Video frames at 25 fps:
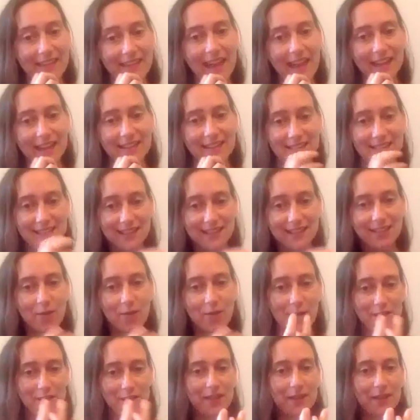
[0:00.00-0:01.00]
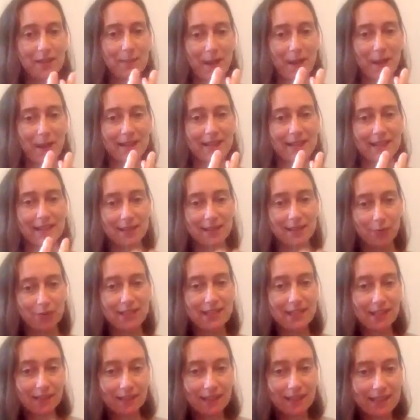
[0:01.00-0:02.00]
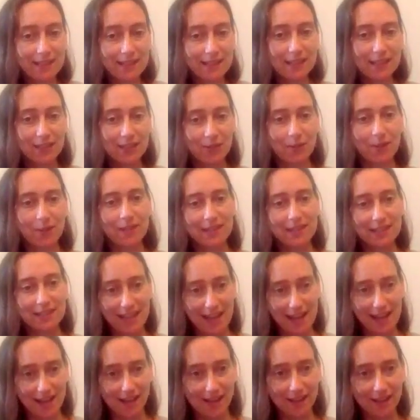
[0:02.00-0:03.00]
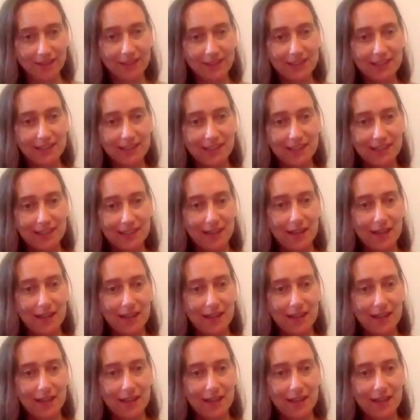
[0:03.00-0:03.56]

that's so much of the practice. We're still listening to ourselves,